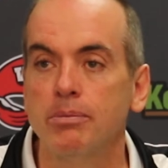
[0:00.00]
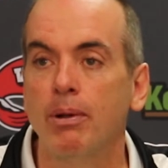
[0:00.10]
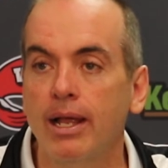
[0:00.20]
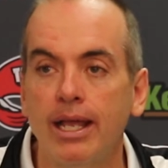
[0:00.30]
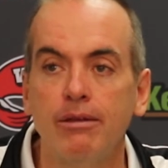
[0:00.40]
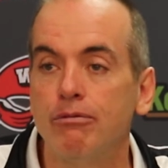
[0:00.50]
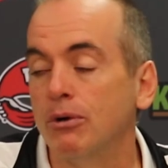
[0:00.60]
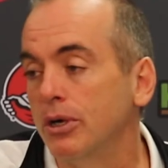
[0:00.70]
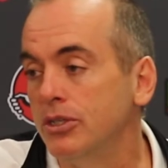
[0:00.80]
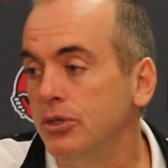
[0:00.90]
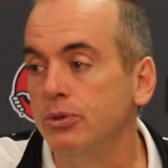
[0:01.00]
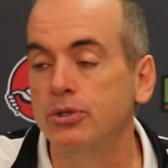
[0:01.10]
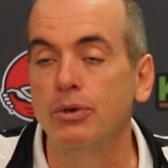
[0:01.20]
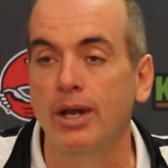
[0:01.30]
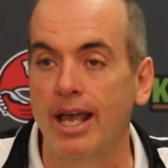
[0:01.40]
to play for a two,
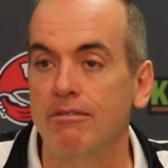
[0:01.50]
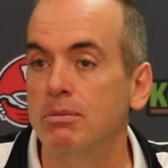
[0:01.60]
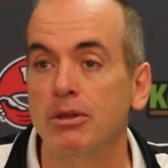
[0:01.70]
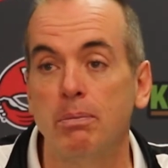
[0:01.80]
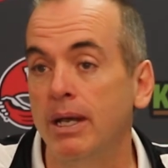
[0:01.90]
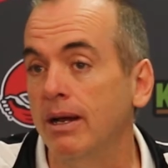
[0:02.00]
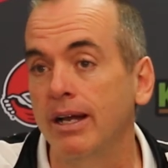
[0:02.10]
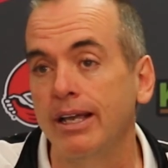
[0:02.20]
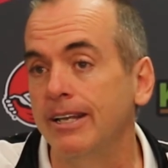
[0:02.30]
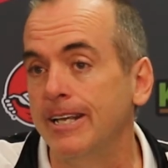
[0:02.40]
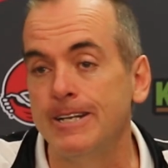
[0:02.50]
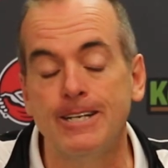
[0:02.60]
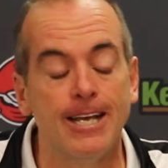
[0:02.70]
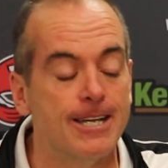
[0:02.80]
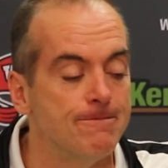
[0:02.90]
two and a half month period.
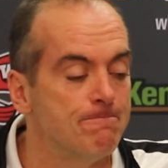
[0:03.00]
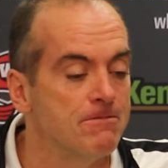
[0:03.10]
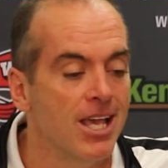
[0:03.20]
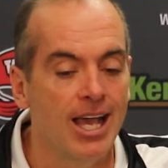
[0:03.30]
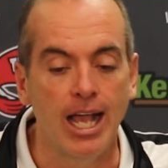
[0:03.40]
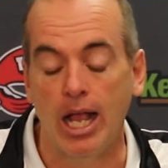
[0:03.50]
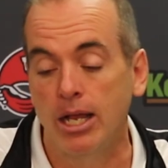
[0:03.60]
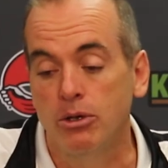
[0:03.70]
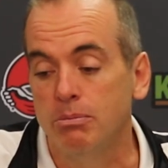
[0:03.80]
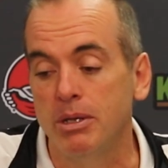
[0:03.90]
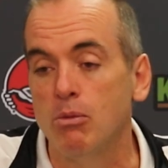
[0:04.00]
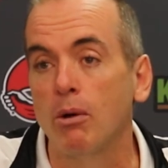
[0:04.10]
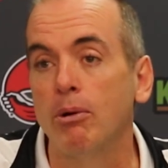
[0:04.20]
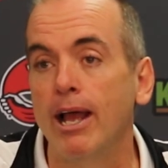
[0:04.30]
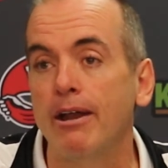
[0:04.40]
And um, I, I couldn't be
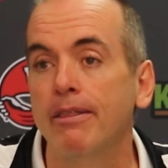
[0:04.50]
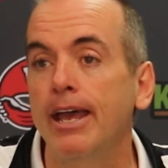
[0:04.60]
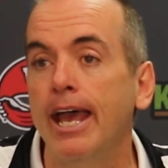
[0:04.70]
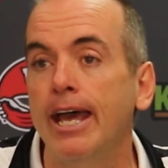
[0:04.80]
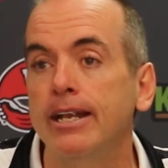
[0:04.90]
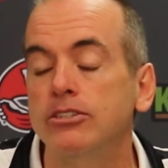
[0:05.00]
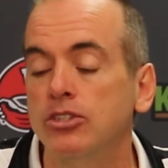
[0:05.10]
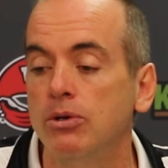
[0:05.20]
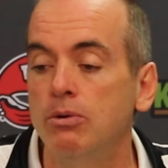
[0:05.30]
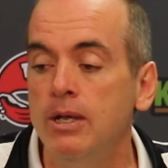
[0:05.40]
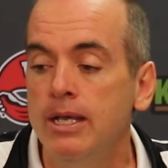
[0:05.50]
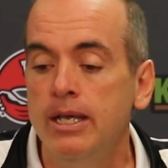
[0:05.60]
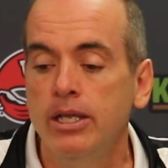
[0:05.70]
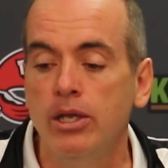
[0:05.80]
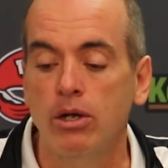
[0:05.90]
more proud of that. And so,
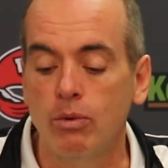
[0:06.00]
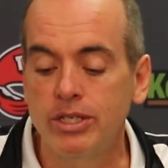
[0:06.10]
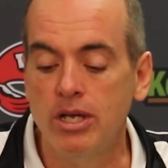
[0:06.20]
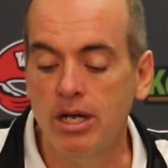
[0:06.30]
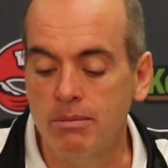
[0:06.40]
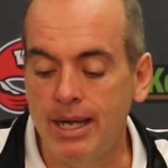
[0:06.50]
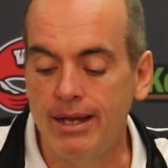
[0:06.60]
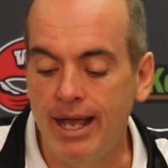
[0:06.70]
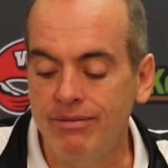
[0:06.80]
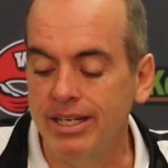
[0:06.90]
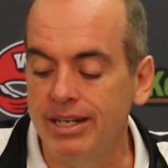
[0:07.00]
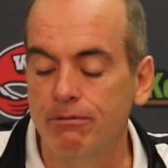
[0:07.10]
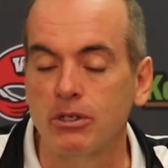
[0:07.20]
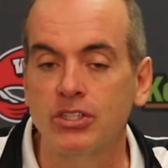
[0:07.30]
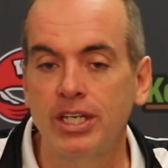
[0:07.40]
you know, we talk about having
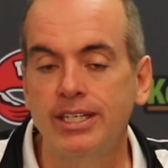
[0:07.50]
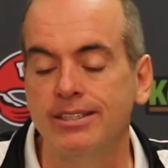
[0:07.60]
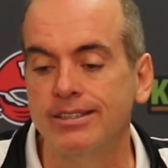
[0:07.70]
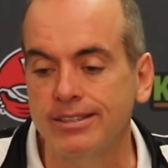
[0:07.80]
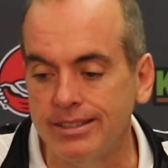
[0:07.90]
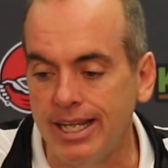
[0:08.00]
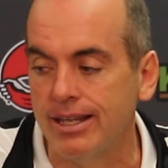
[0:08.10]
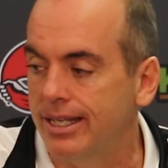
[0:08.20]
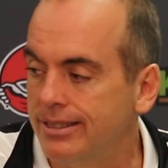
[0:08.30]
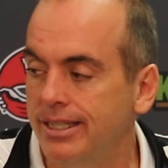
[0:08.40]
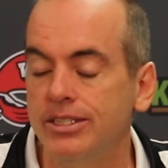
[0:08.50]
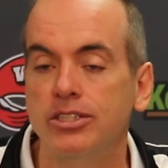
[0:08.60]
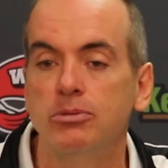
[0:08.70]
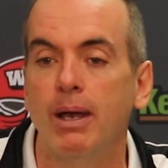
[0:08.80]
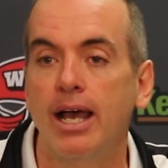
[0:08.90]
different seasons, and now that
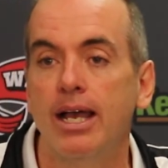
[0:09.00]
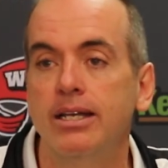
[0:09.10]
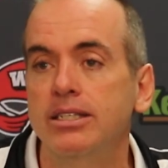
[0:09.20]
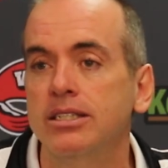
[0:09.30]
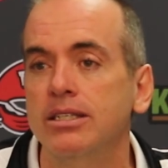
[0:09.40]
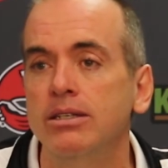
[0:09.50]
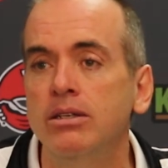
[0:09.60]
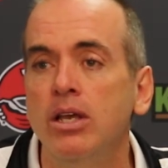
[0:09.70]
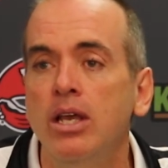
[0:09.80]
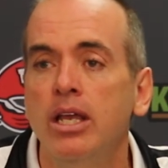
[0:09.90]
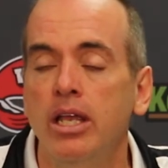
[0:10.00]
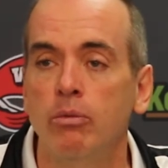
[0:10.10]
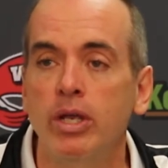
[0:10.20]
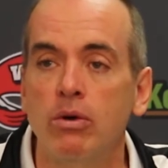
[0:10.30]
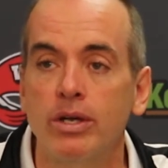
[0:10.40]
season's behind us, and,
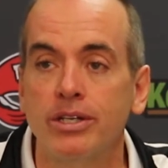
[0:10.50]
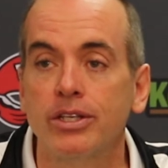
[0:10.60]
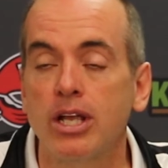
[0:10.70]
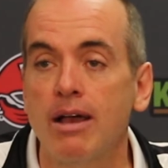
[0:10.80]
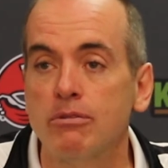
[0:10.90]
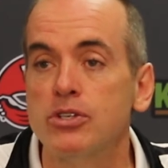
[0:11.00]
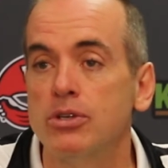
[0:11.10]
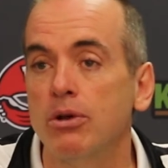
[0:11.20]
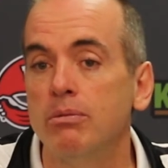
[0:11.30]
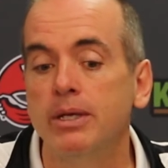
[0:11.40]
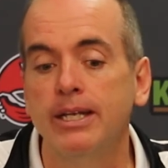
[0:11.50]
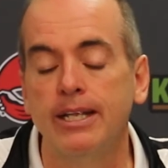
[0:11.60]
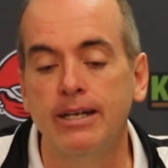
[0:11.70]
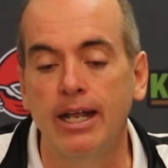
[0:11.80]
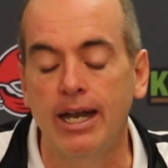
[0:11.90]
and we go into the conference tournament
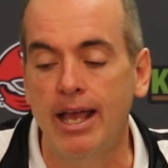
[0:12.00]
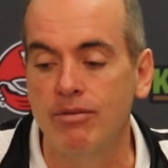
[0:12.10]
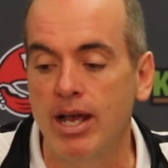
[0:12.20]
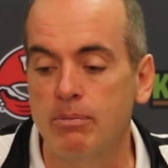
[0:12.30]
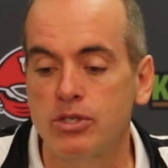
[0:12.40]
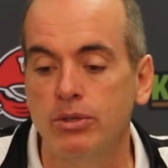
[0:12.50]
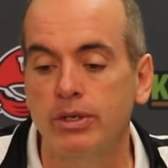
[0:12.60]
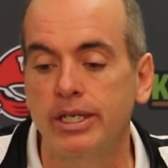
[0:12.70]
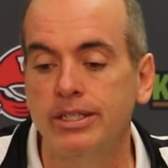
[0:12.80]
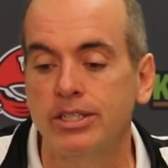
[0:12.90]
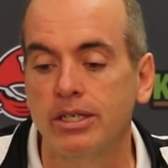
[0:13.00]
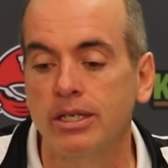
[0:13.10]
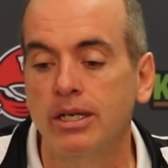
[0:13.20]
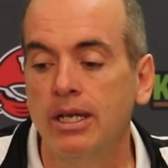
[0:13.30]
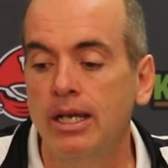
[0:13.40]
and, and have an opportunity
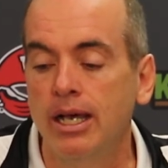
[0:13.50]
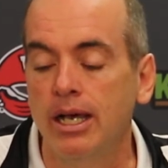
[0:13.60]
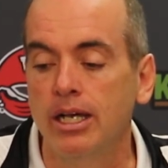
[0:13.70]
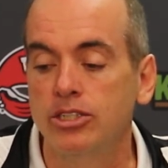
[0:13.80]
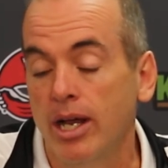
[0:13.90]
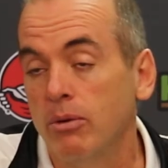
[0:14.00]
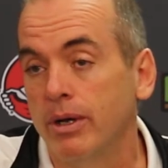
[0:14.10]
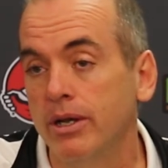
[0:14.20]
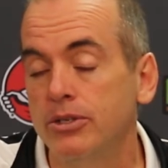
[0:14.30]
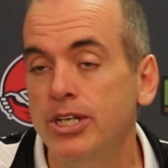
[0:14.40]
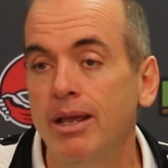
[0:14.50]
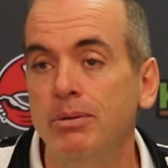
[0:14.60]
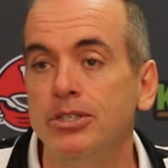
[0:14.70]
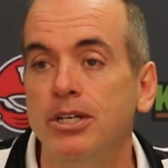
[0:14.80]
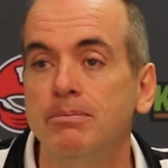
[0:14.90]
to uh, try to win another
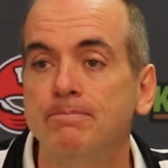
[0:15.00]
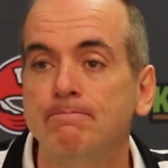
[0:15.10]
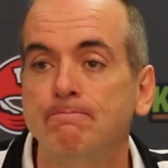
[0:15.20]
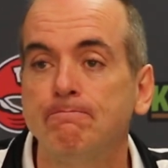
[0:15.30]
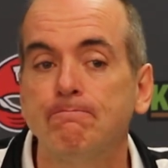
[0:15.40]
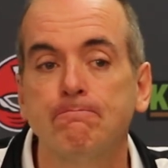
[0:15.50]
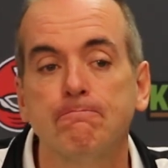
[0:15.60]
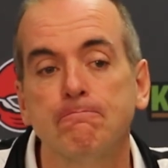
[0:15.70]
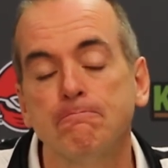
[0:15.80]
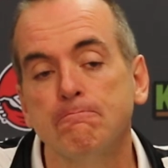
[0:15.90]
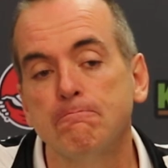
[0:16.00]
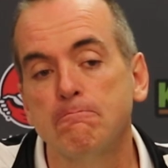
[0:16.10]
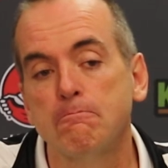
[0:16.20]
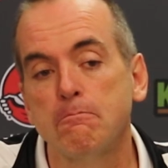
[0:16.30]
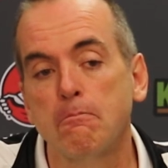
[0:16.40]
championship. What does this
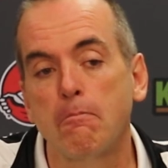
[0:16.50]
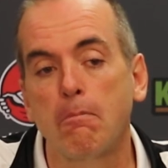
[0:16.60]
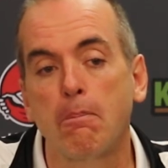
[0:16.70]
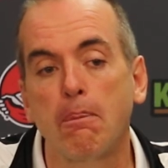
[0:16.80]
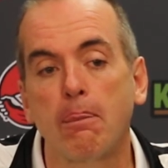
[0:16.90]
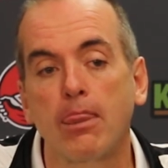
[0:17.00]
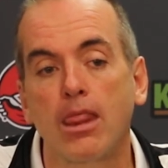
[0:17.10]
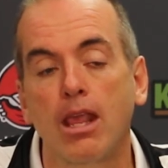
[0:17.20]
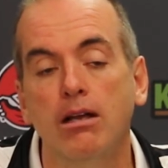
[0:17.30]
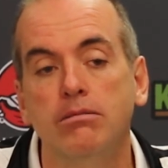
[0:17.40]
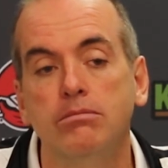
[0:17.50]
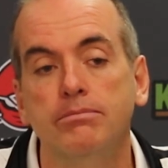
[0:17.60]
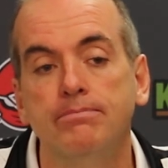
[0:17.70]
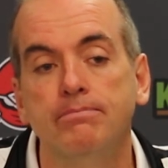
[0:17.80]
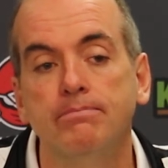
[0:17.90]
particular regular season
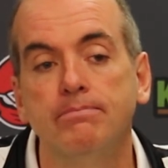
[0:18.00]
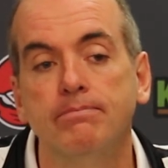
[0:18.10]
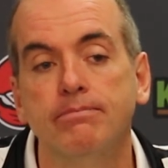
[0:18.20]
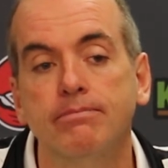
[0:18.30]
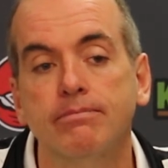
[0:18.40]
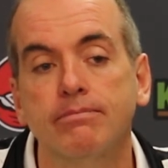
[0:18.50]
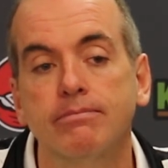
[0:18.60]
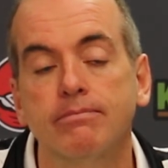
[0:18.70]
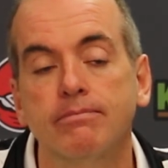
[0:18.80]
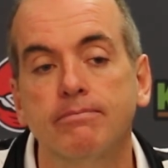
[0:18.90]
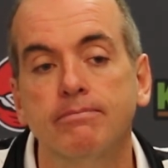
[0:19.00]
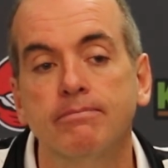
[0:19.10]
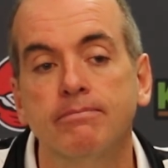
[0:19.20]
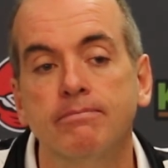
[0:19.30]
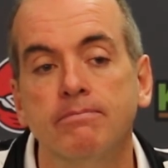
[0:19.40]
championship say about this team
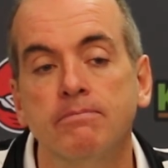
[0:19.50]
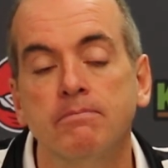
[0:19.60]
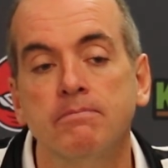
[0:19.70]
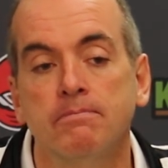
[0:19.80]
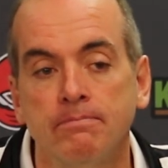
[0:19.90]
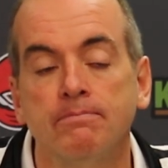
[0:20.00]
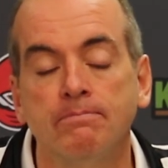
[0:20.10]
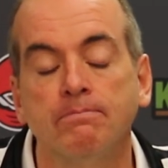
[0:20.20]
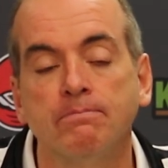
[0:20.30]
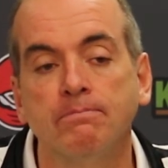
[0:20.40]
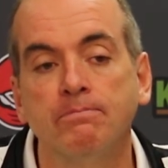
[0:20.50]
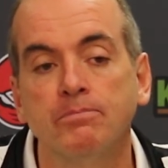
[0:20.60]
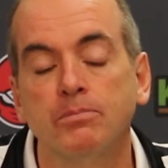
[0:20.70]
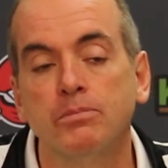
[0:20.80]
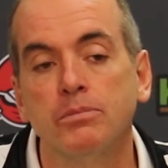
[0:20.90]
with all the question marks mm-hmm. at the end
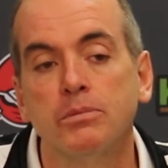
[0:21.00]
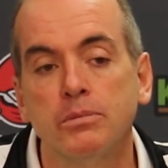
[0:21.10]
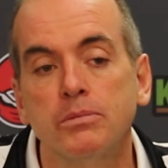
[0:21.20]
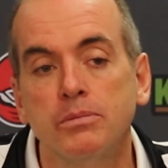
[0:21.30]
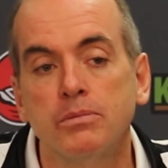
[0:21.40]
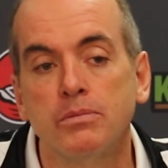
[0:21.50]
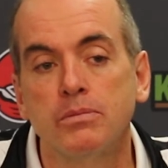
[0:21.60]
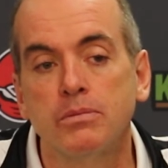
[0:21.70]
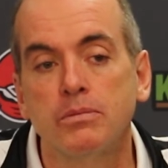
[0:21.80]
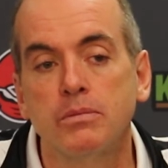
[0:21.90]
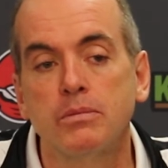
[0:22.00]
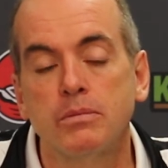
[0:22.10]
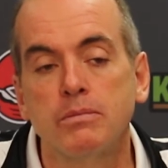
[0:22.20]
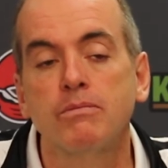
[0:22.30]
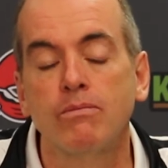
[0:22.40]
of the season that have pretty
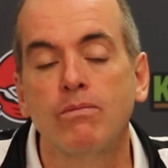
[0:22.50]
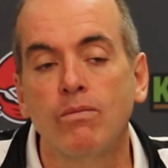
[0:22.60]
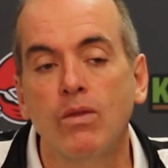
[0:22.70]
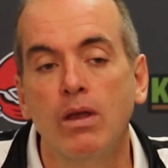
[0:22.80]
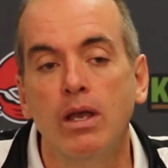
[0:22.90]
much all been answered.